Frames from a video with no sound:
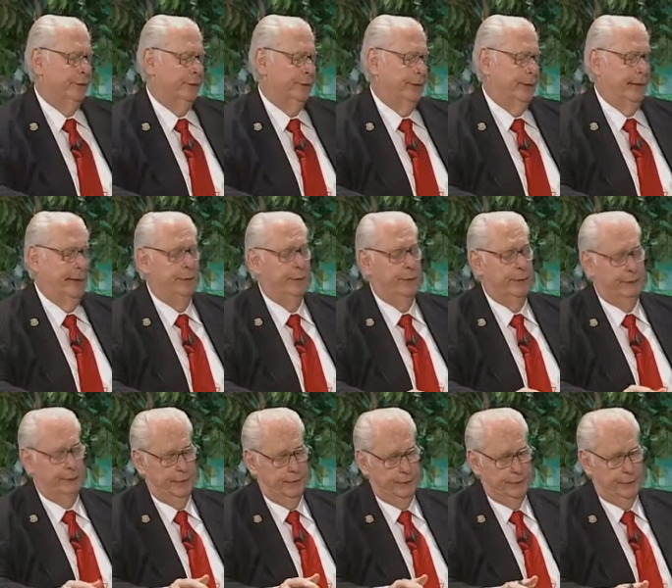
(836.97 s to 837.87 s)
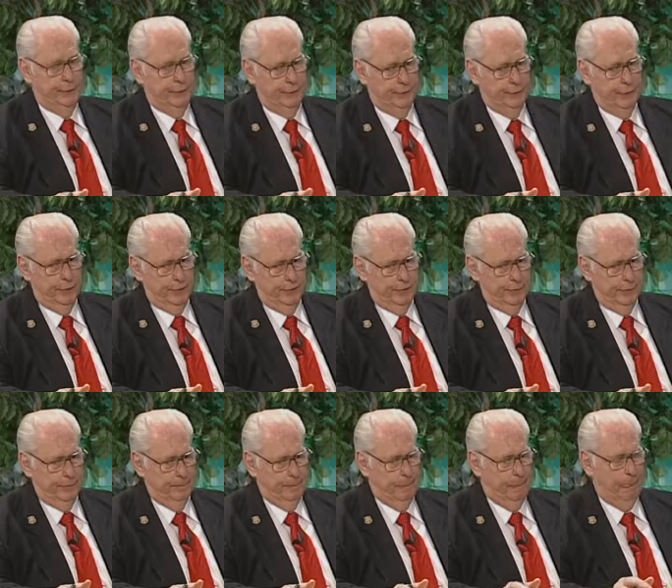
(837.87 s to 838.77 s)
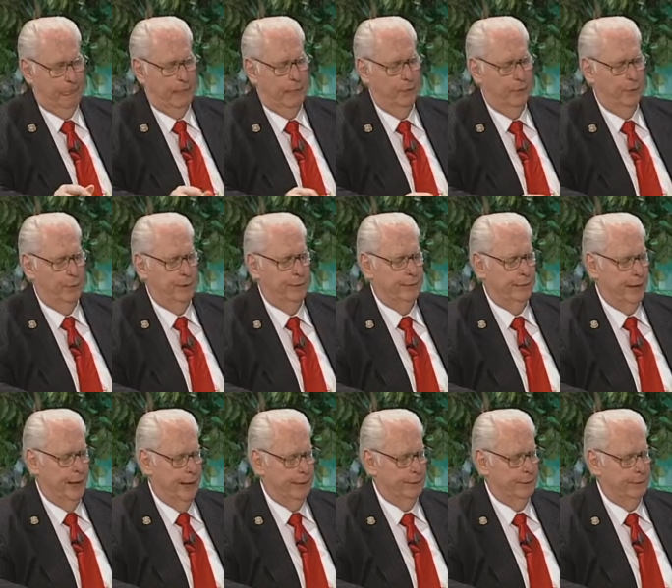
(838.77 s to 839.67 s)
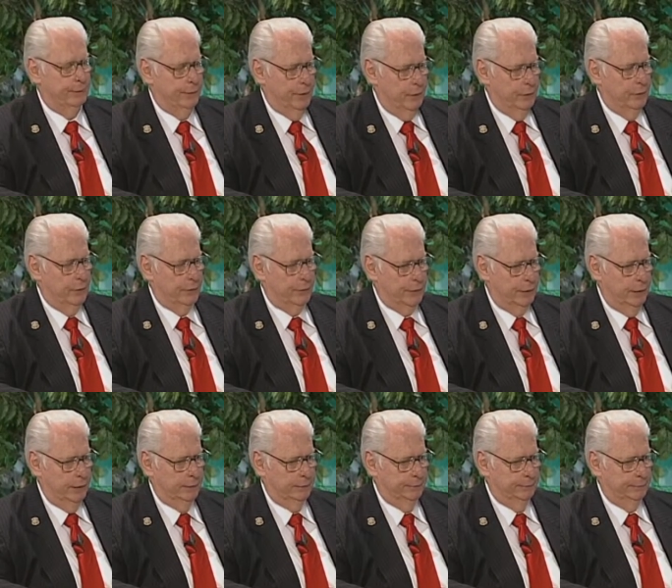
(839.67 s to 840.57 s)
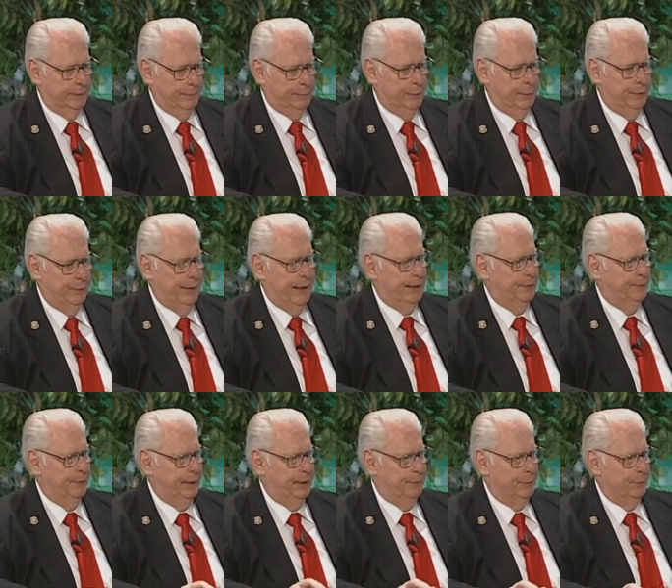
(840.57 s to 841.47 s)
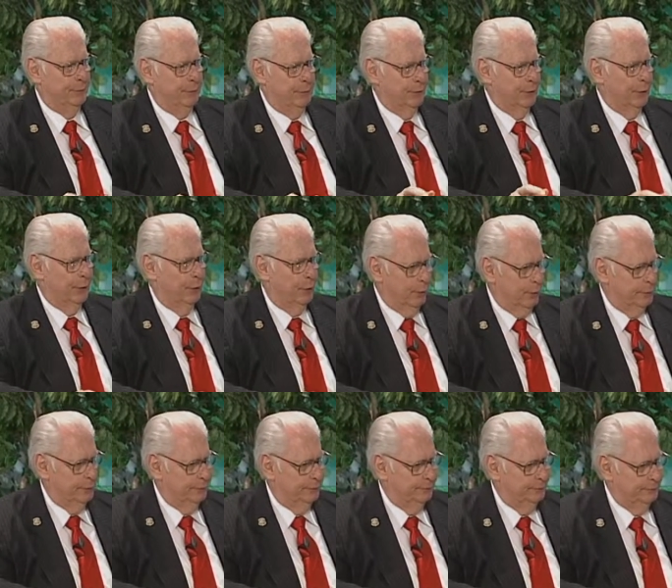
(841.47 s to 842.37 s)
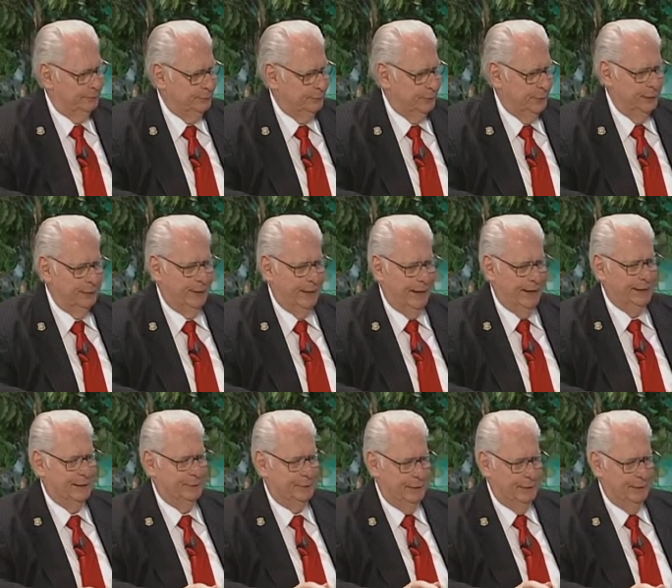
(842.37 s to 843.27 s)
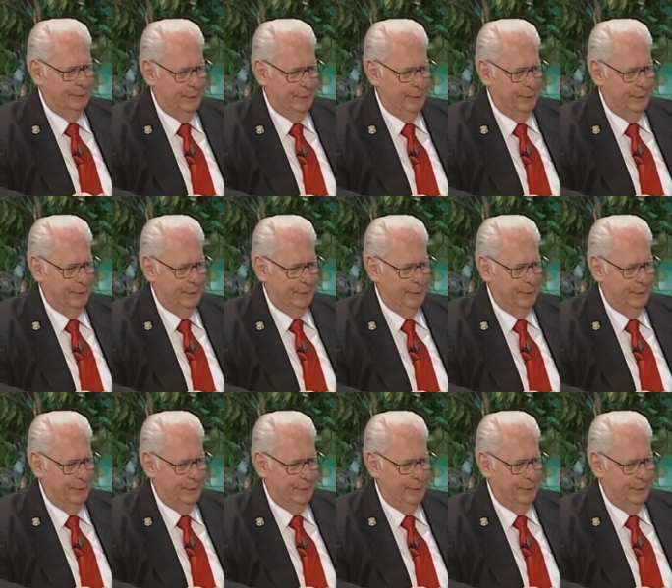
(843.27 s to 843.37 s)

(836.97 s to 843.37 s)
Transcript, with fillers: to, and I know at the inner city church, we've got to focus on, I mean, we've gotten people to the Lord. We've got them in the